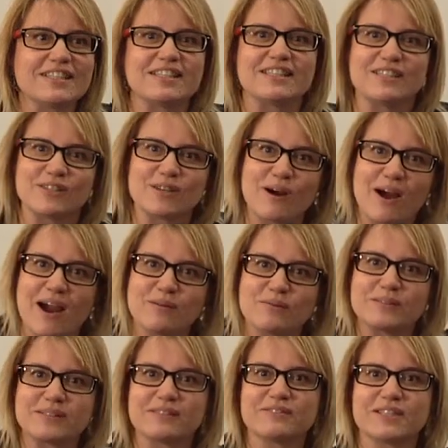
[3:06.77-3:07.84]
And I
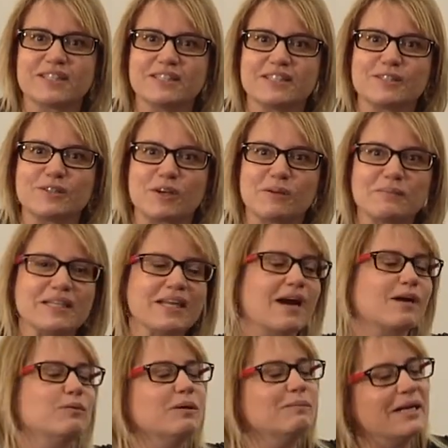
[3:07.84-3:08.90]
was a very determined
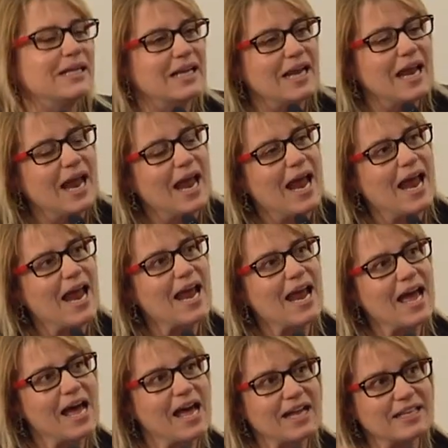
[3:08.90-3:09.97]
young woman,
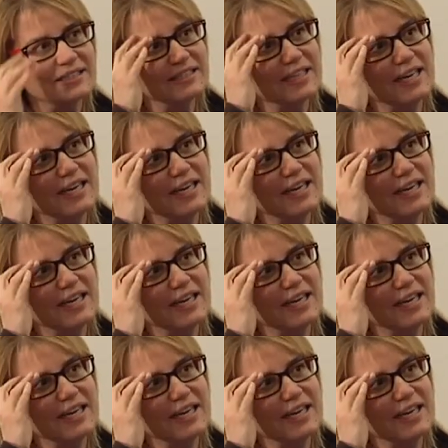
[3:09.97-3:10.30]
and